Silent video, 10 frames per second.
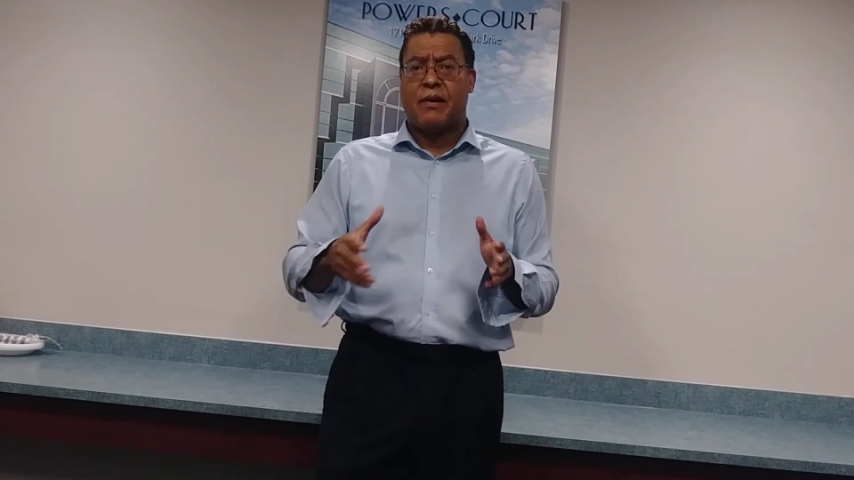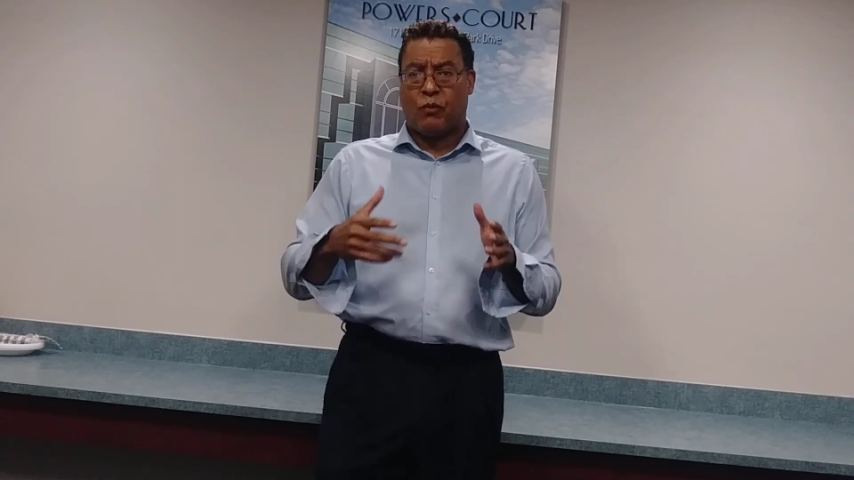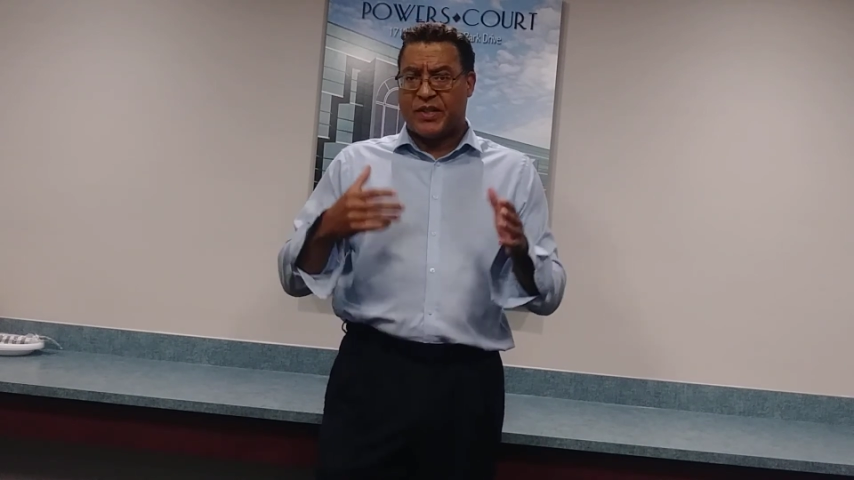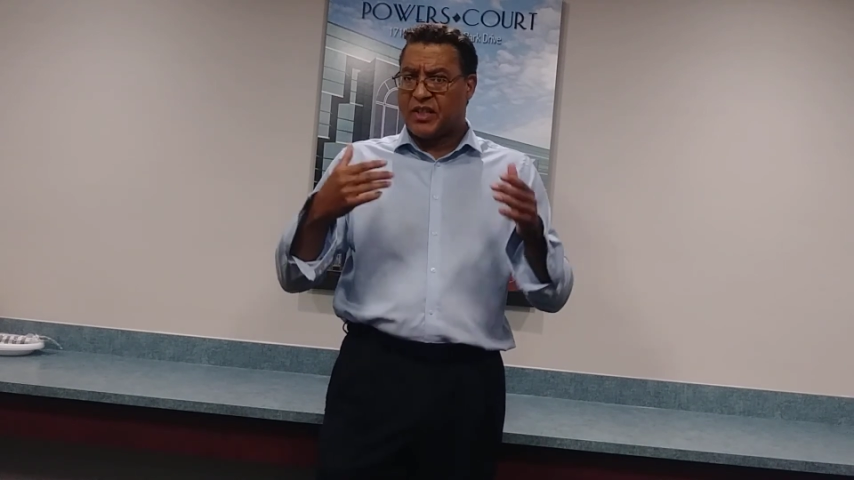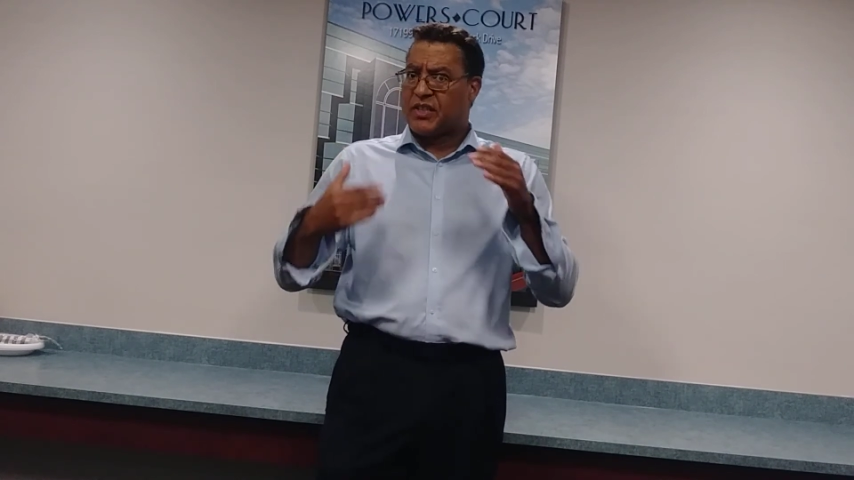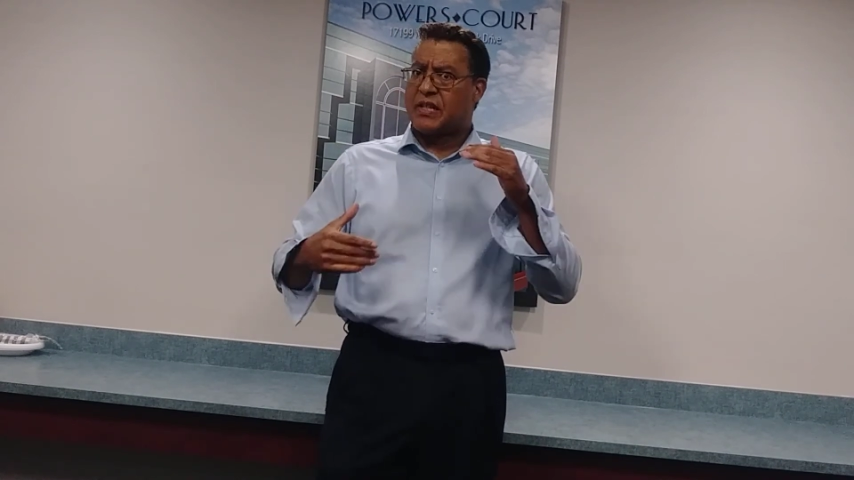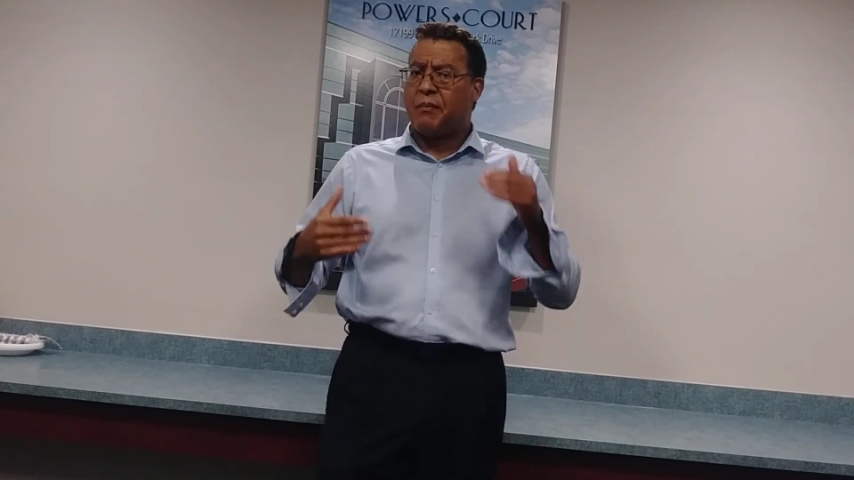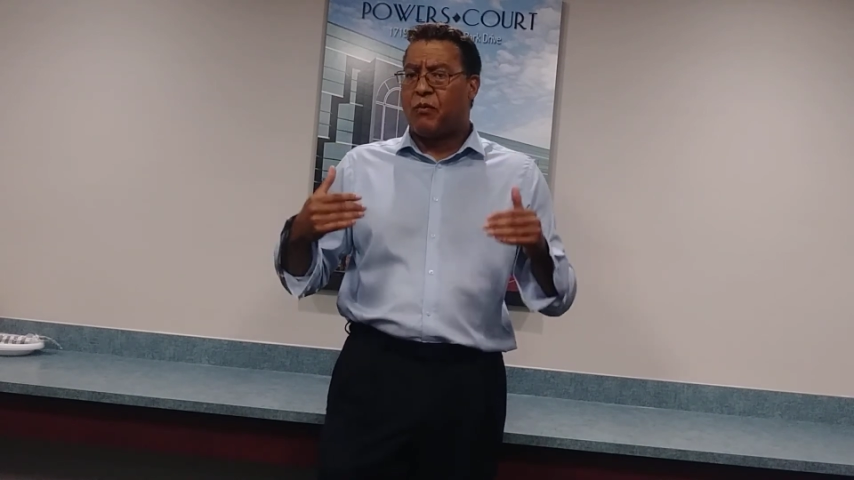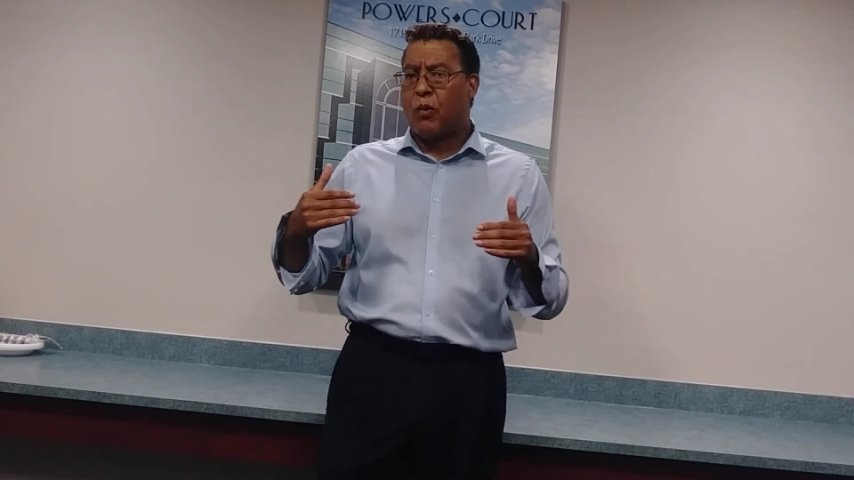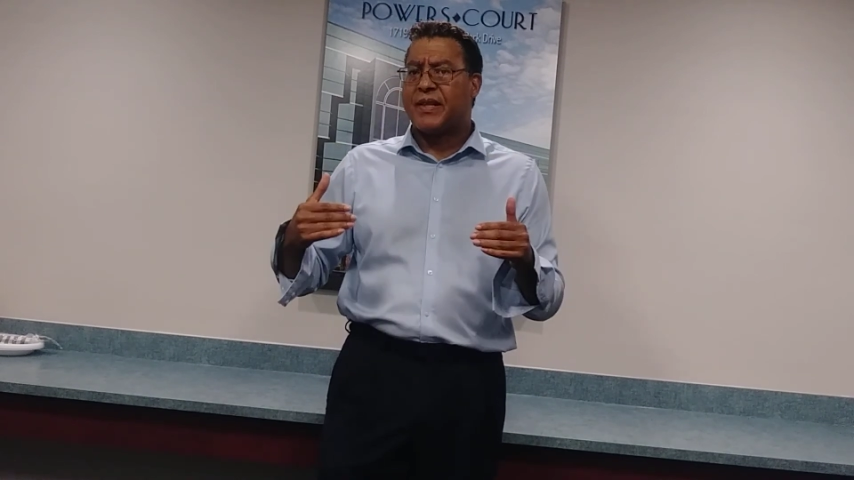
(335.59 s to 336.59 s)
which is
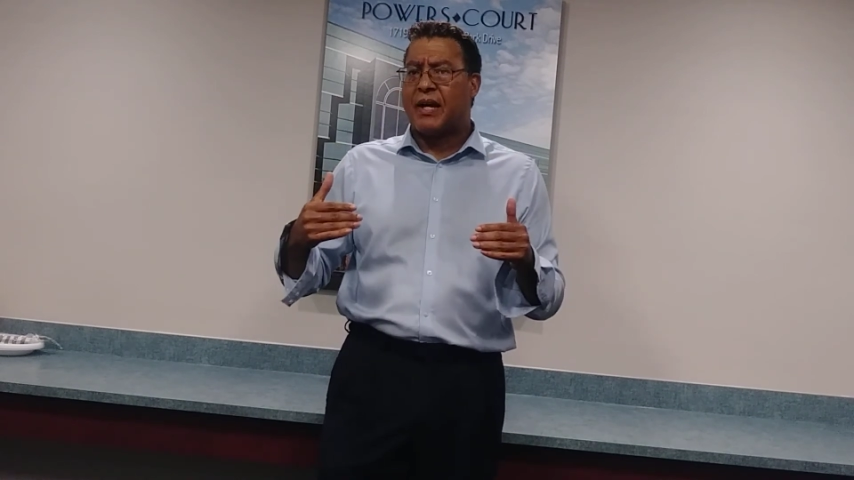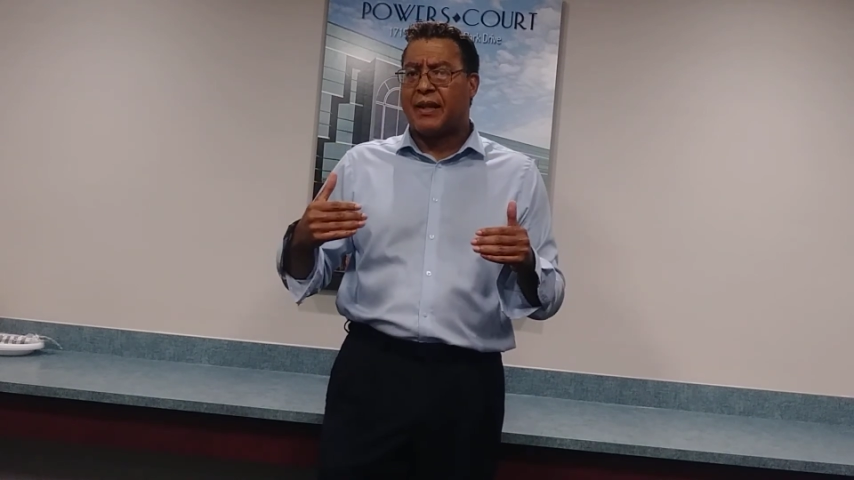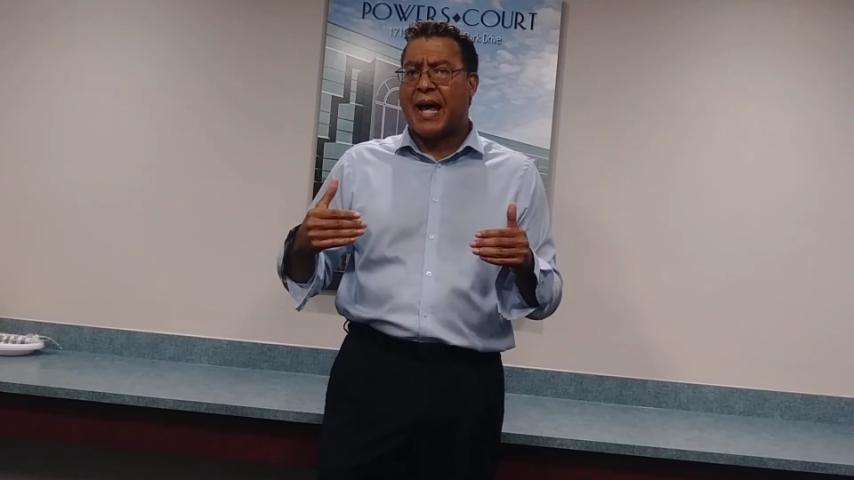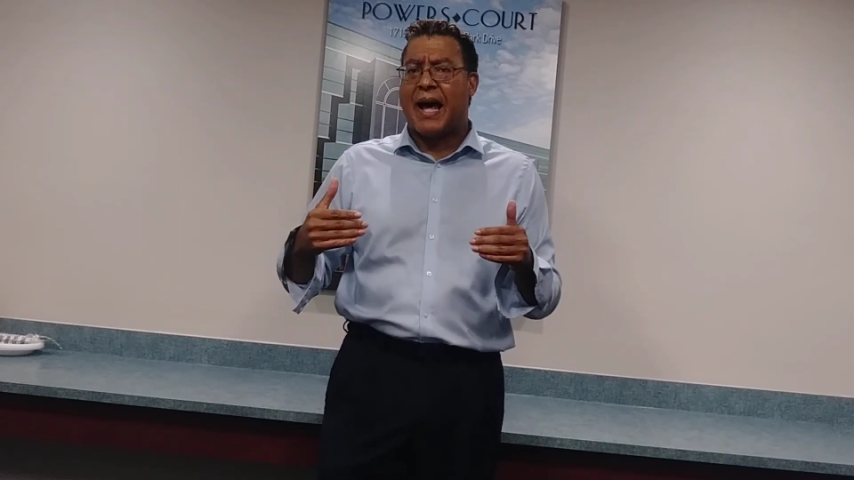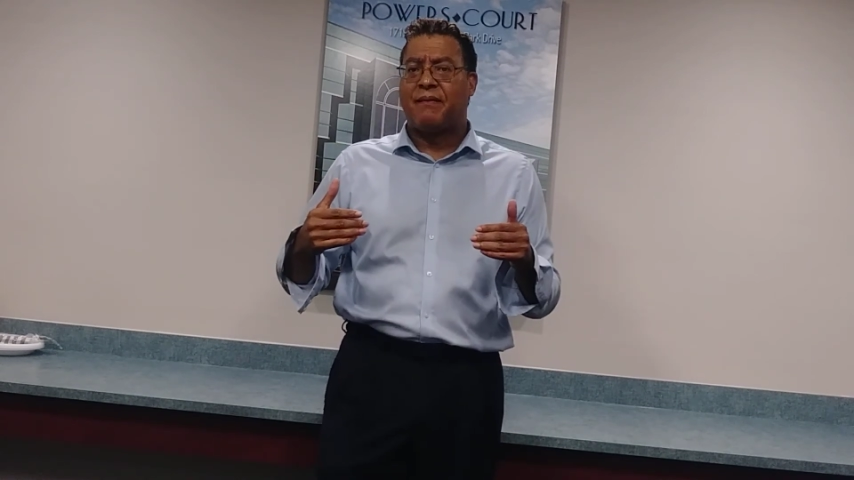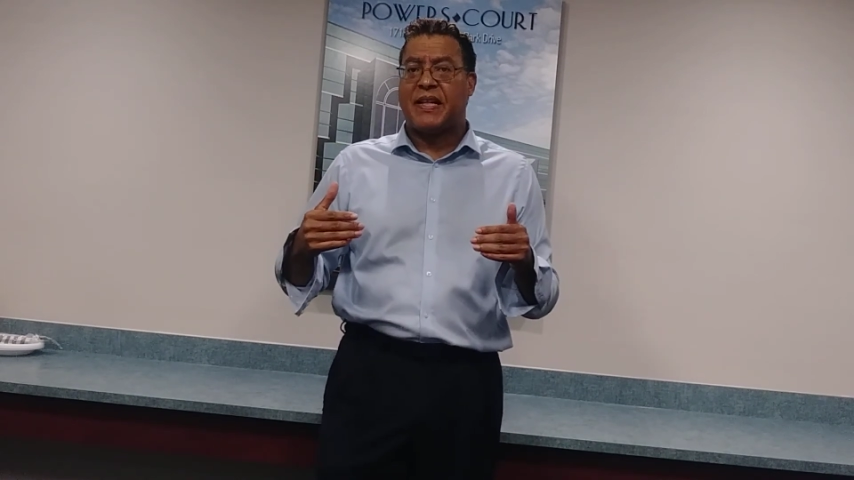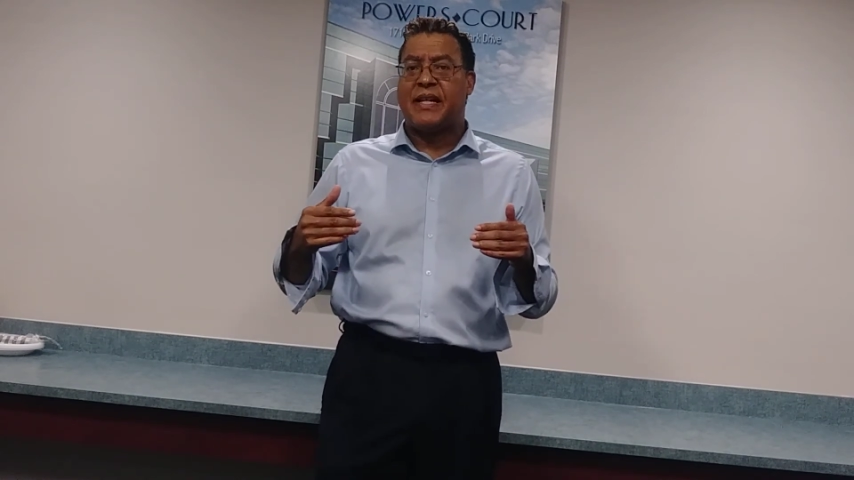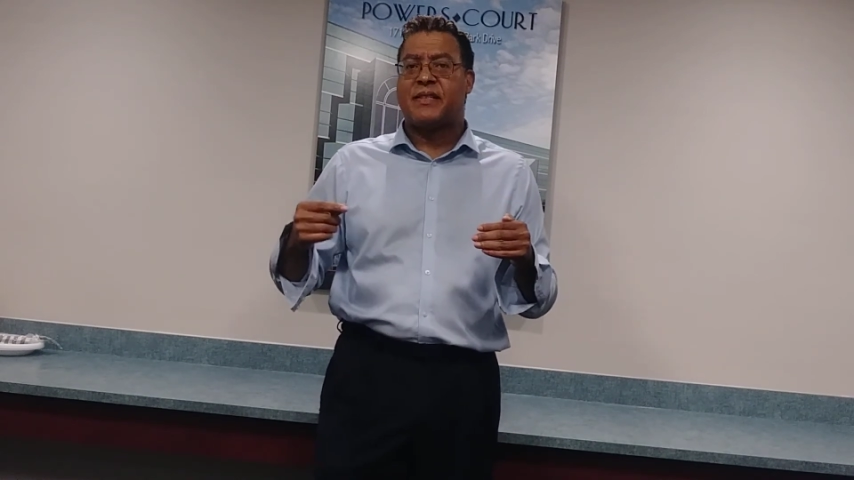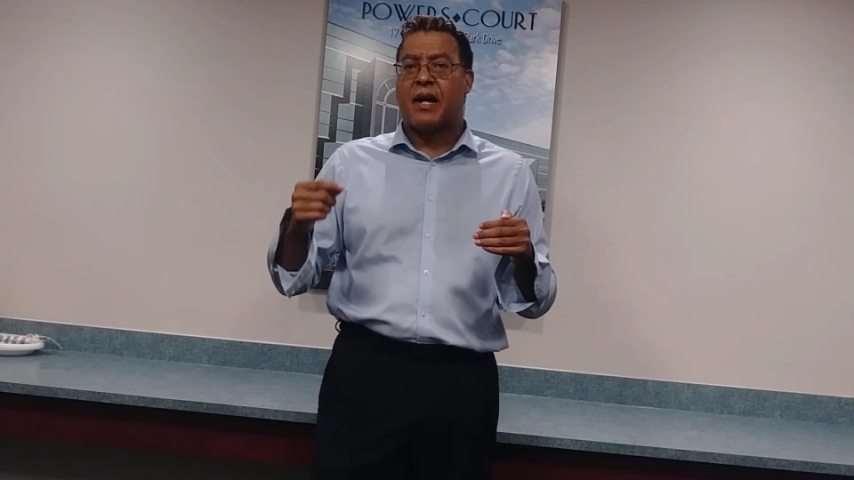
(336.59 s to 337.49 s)
some of what a lot of these